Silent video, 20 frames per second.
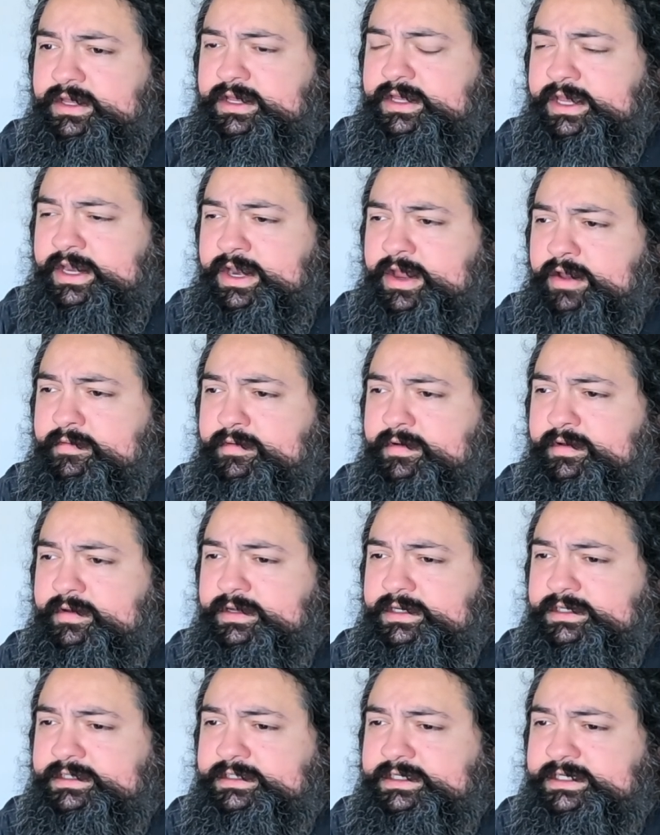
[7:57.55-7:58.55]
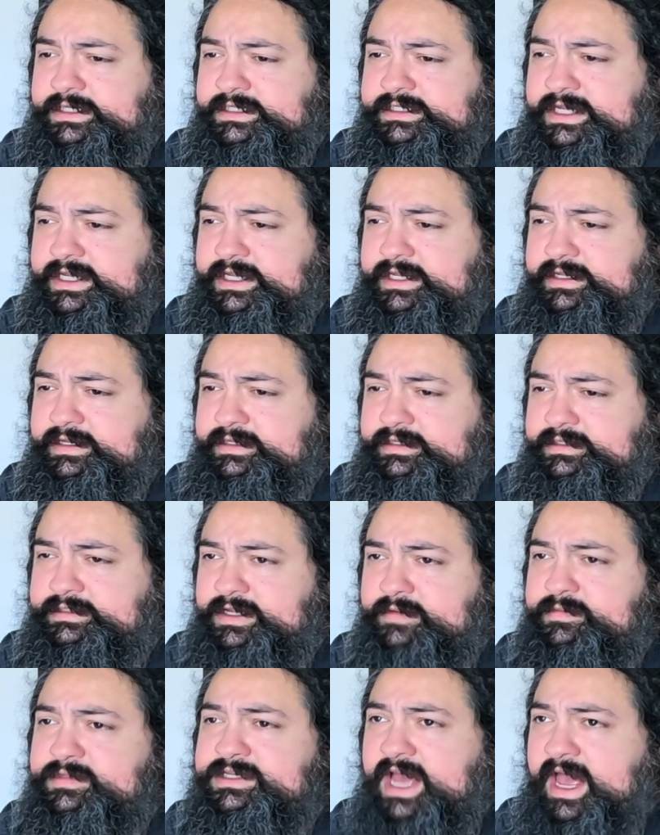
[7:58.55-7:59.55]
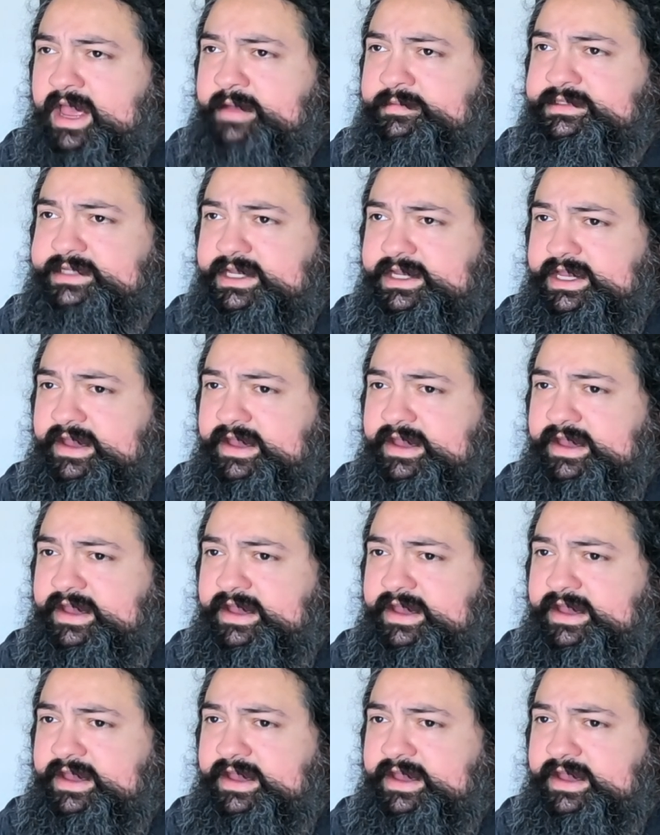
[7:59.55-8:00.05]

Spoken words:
because sometimes like